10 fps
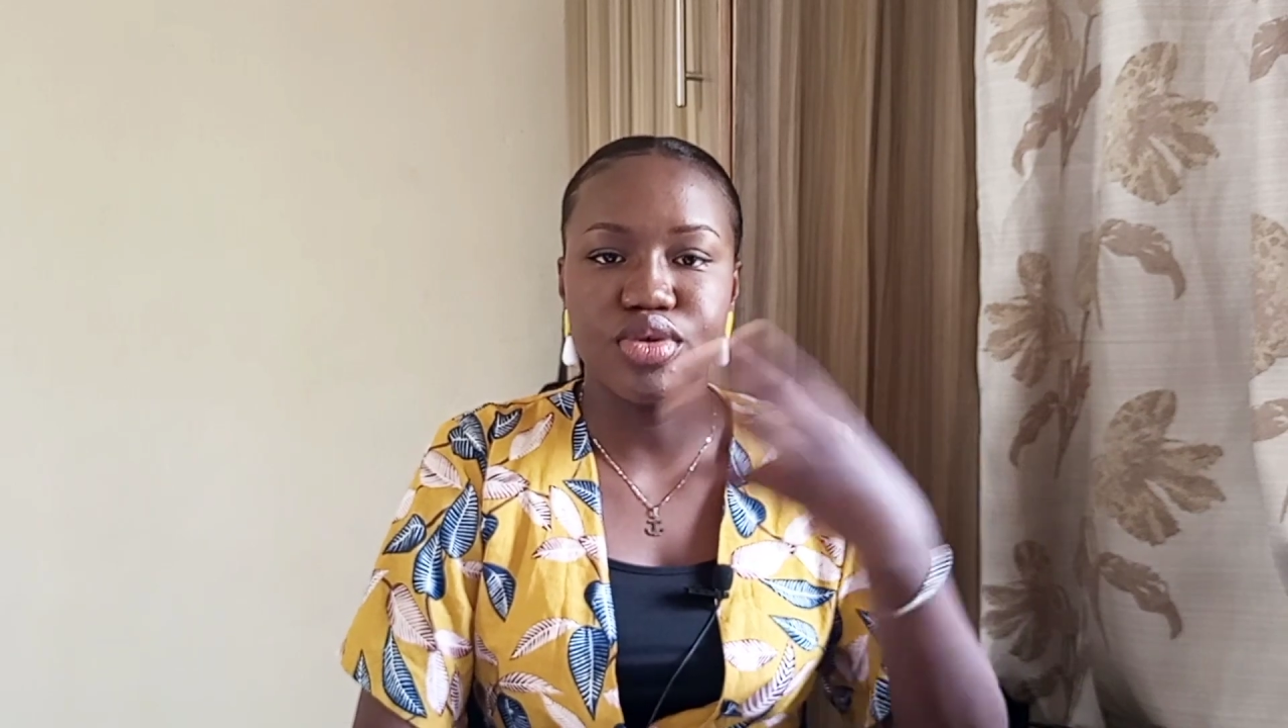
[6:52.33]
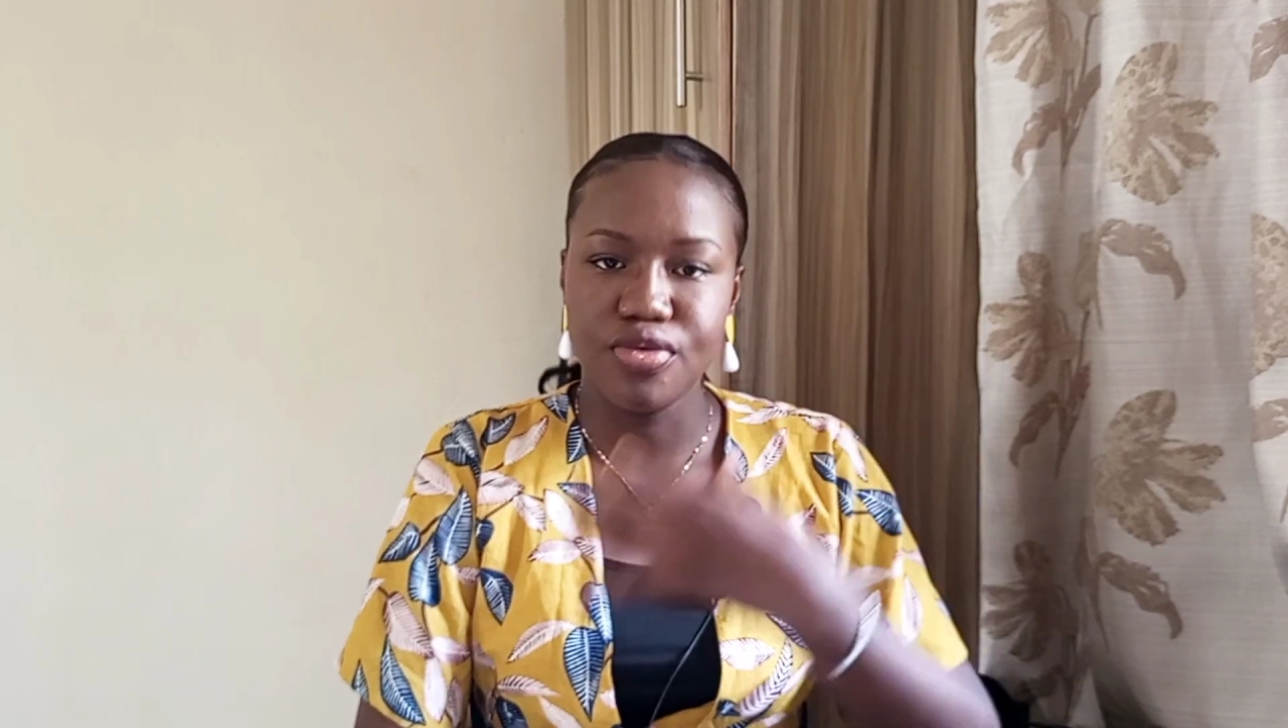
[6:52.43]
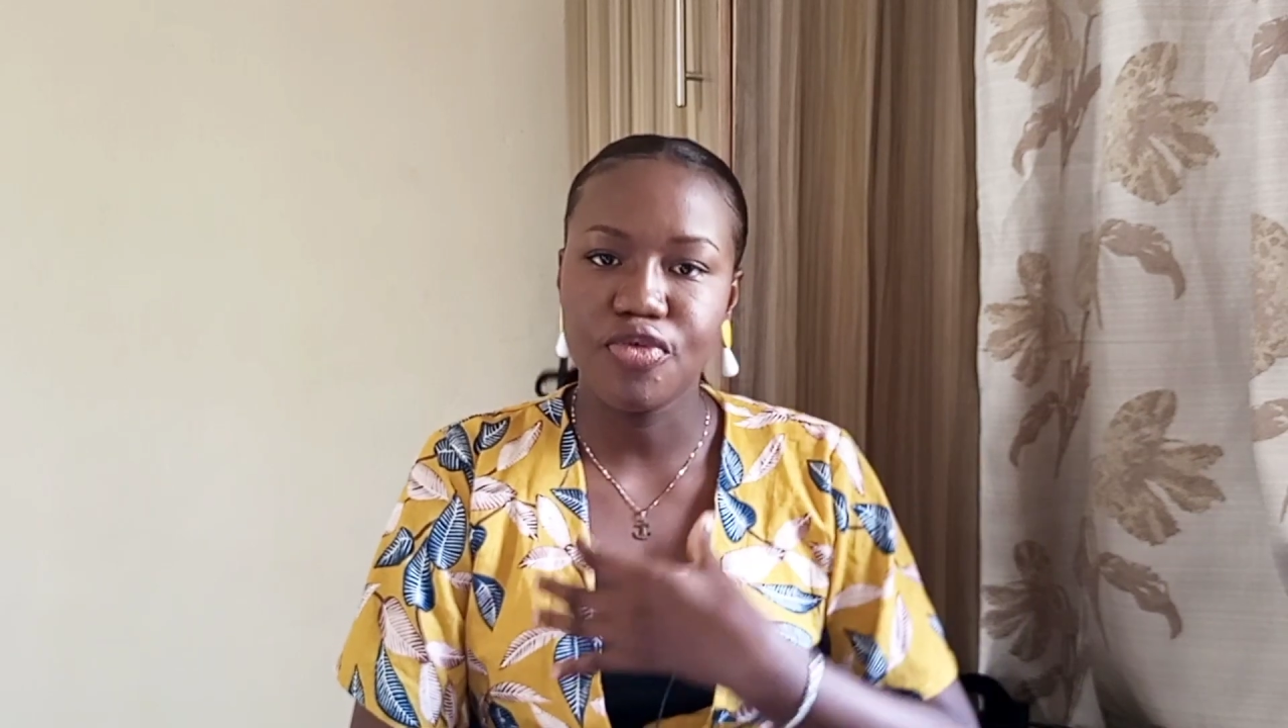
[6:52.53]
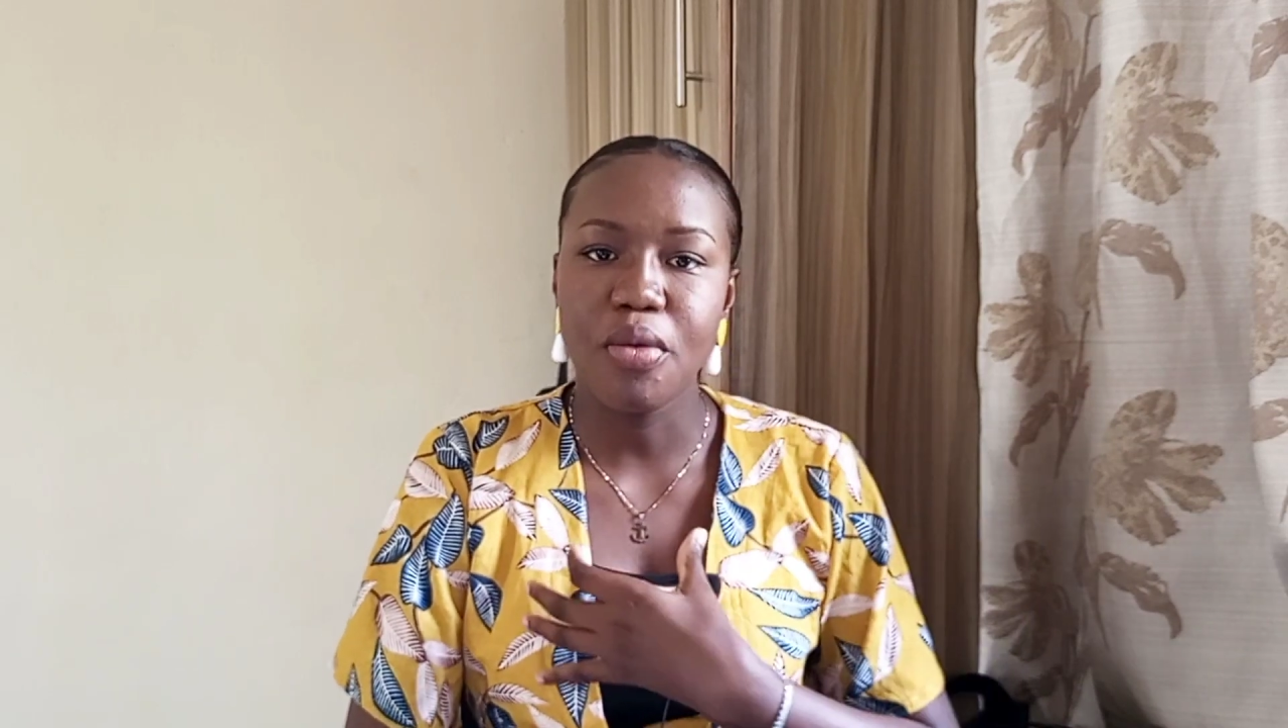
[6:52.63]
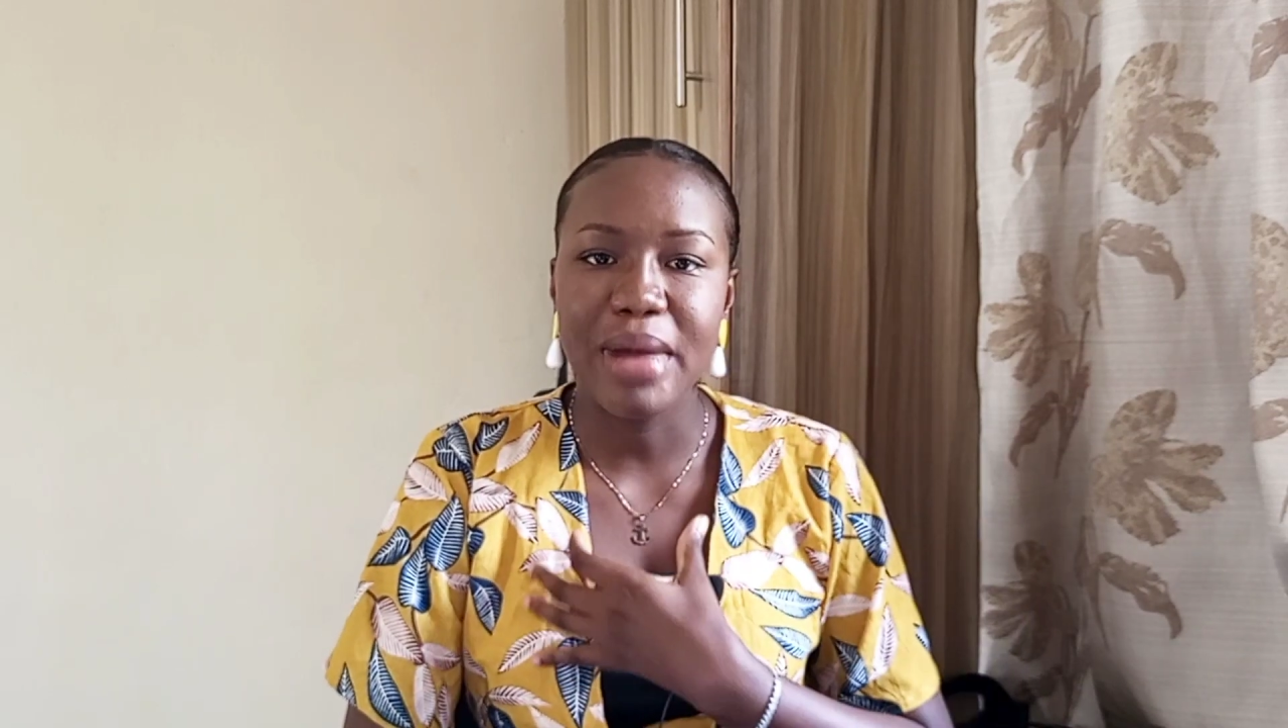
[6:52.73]

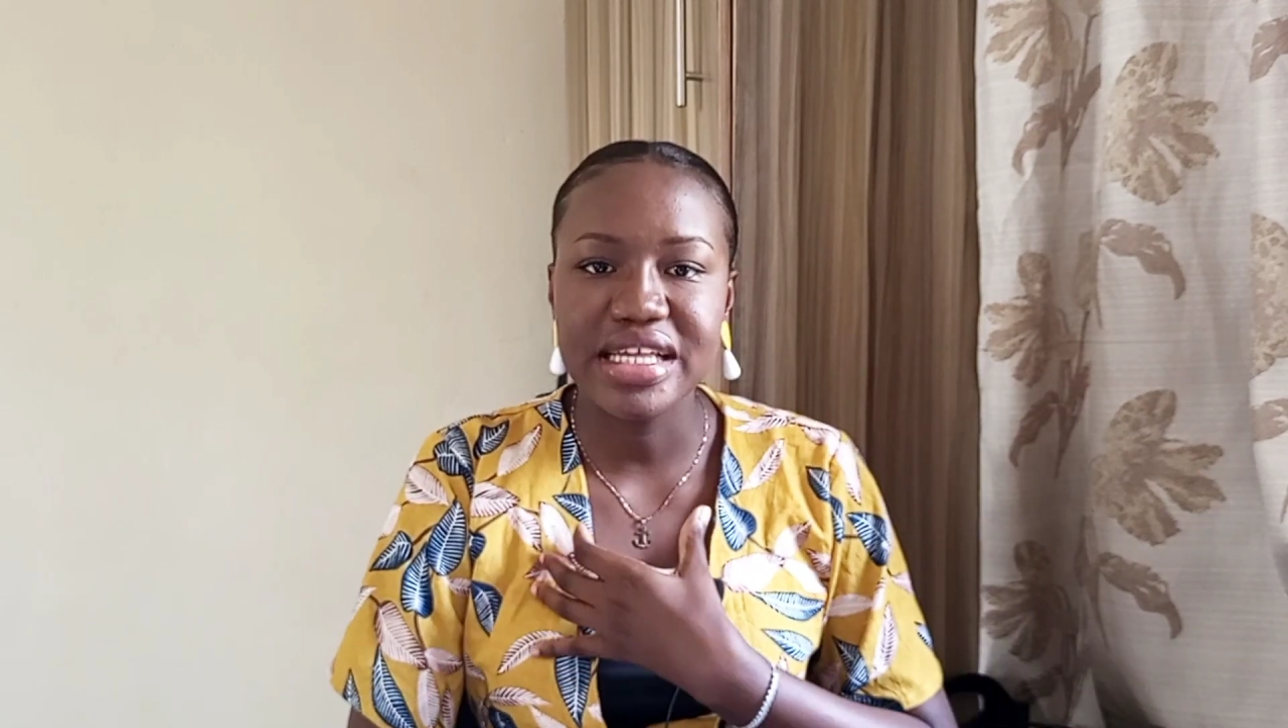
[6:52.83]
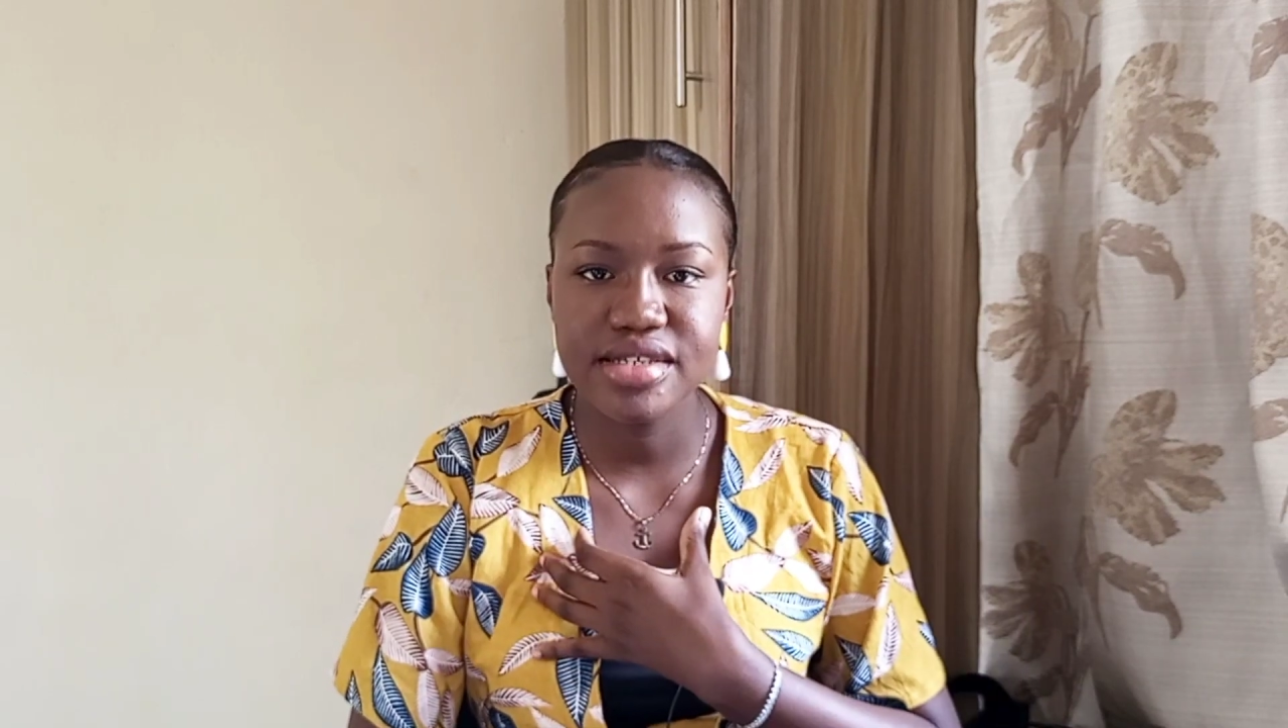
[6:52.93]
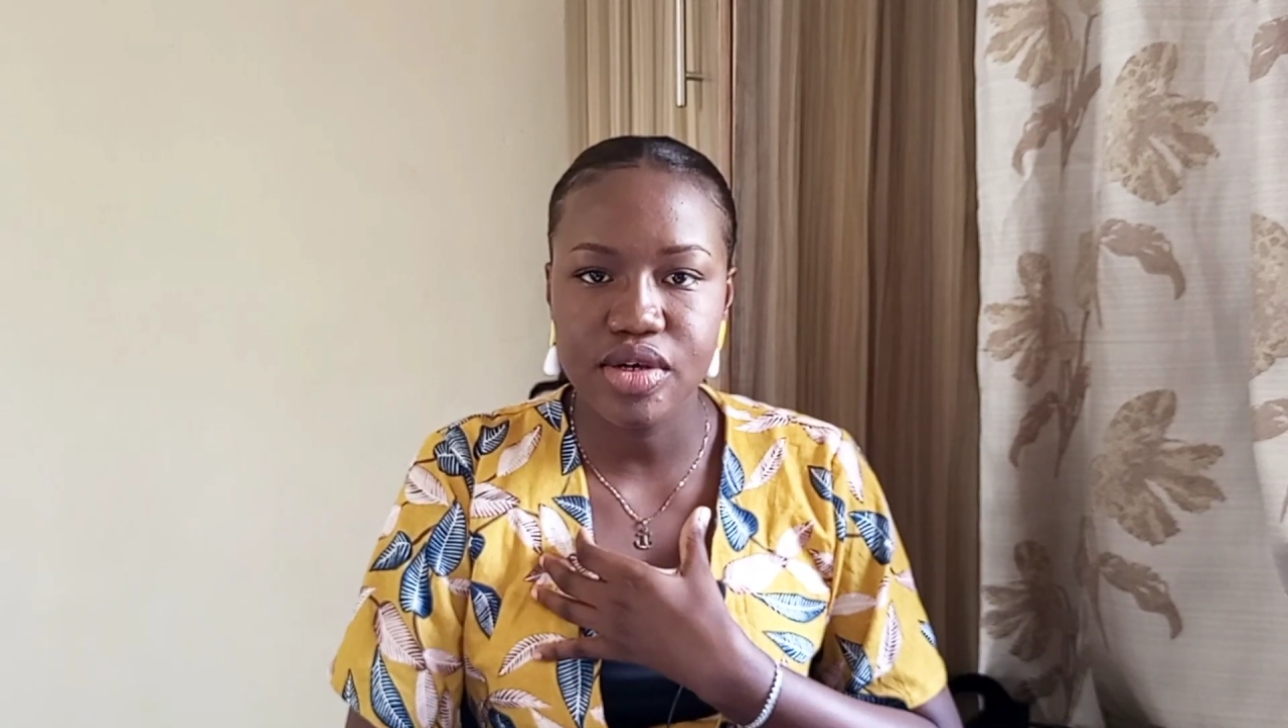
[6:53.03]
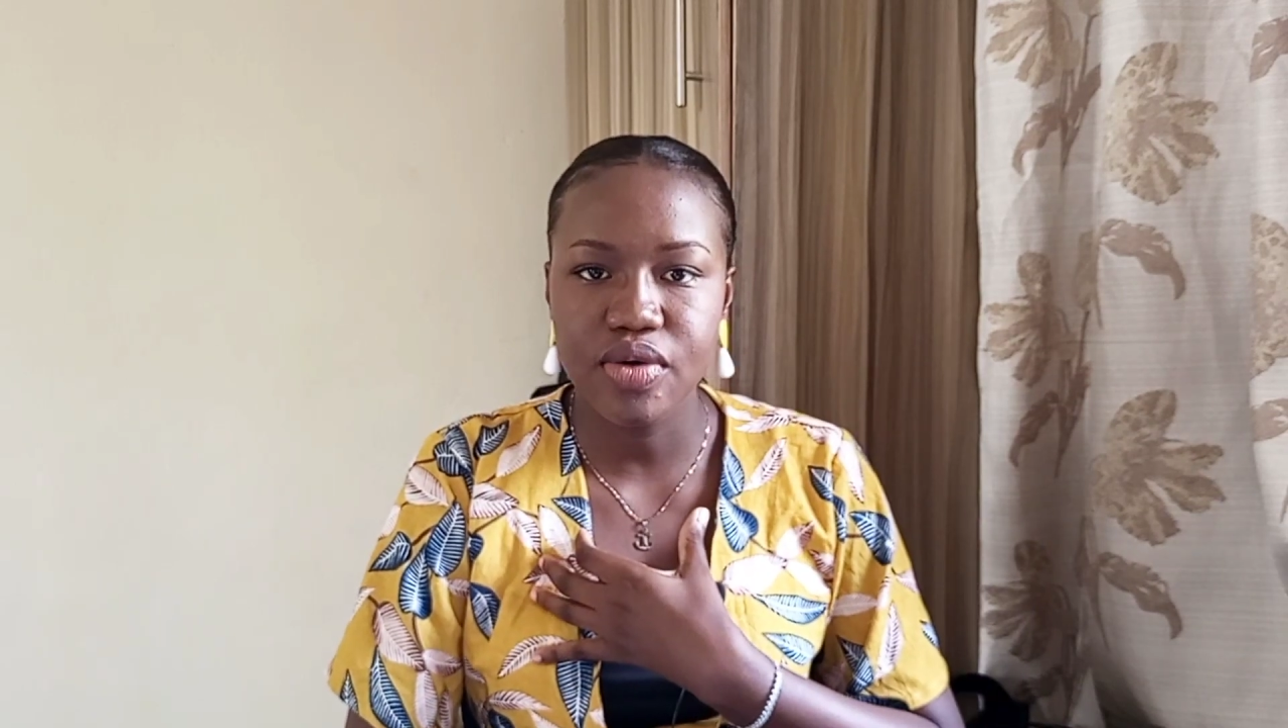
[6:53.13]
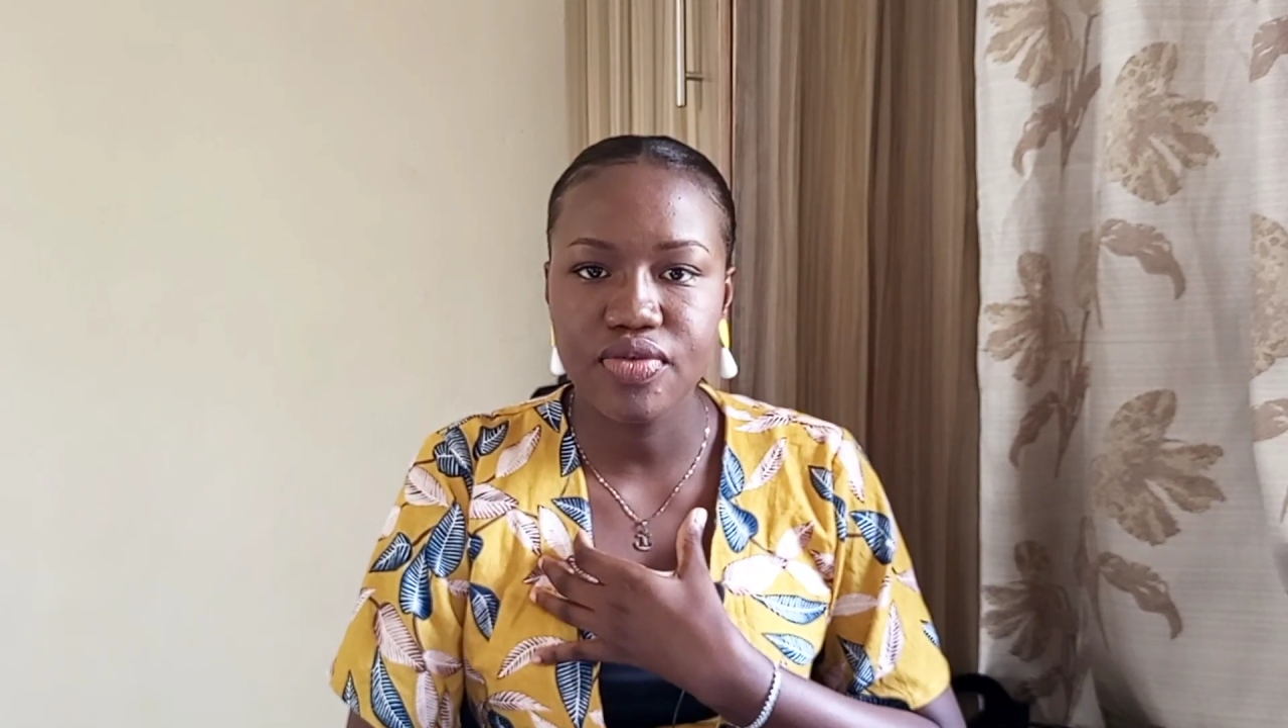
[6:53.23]
for
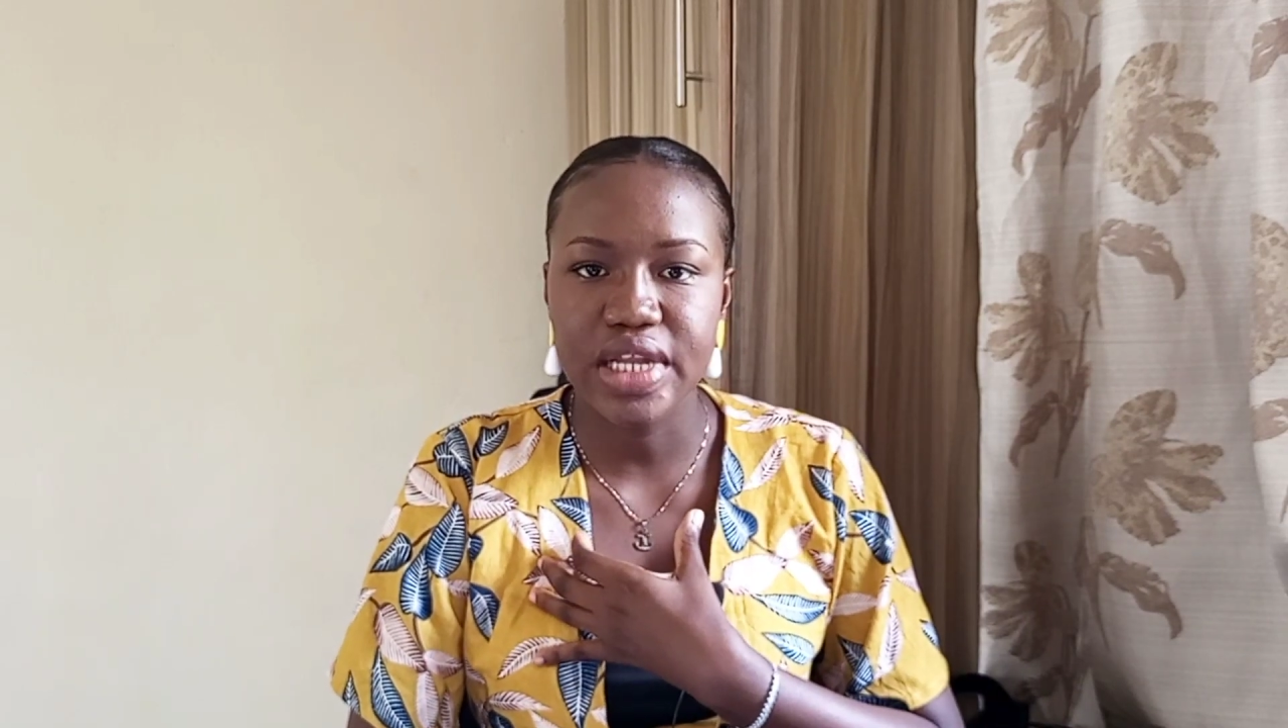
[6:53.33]
myself.